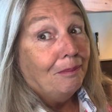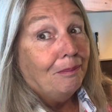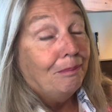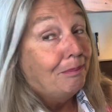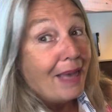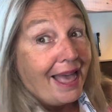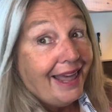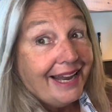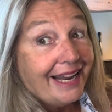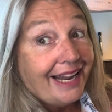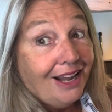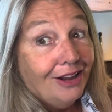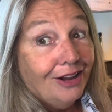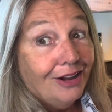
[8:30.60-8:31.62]

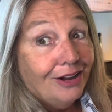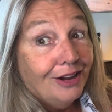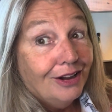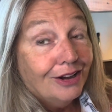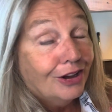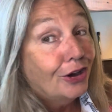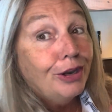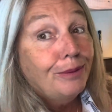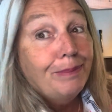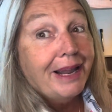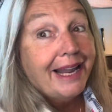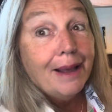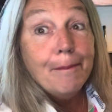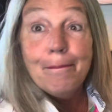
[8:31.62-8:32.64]
Betty could
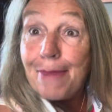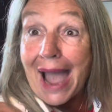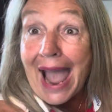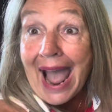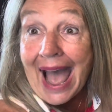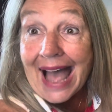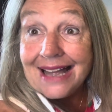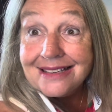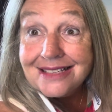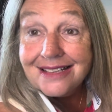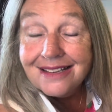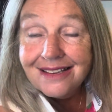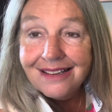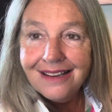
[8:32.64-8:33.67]
be a bat.
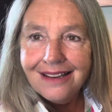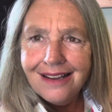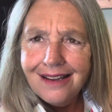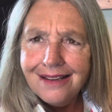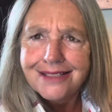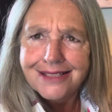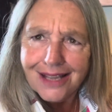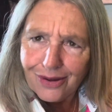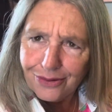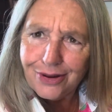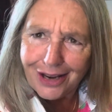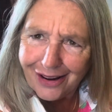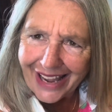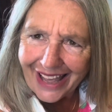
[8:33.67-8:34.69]
So
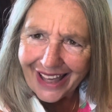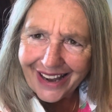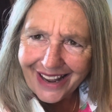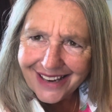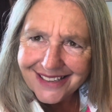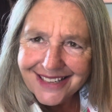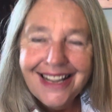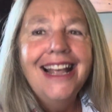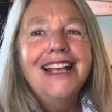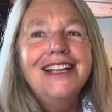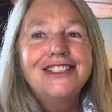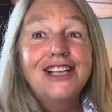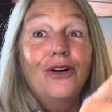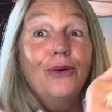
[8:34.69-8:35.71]
you get it?
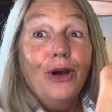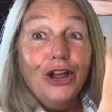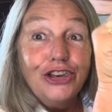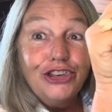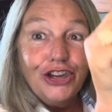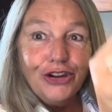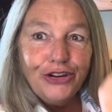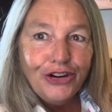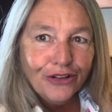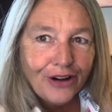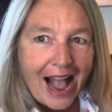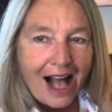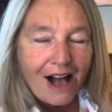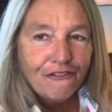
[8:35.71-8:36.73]
So do your
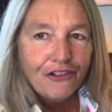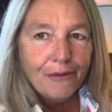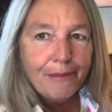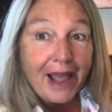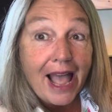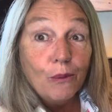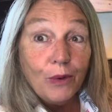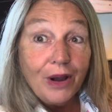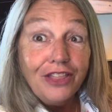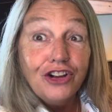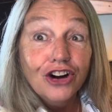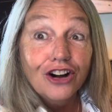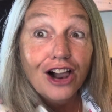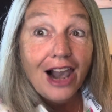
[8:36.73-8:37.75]
alphabet with
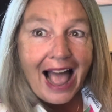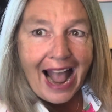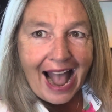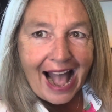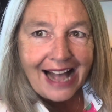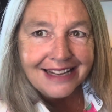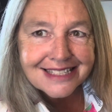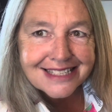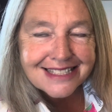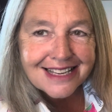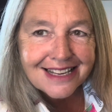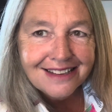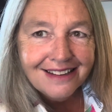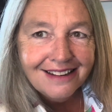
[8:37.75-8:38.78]
your class
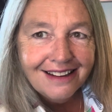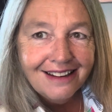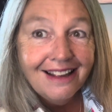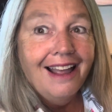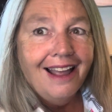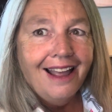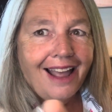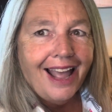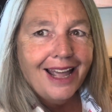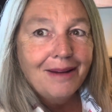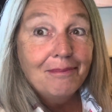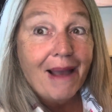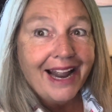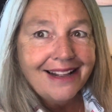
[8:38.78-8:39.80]

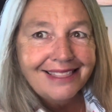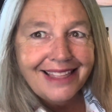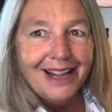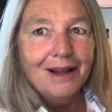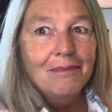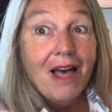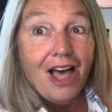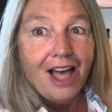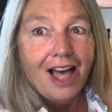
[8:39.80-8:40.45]
and make them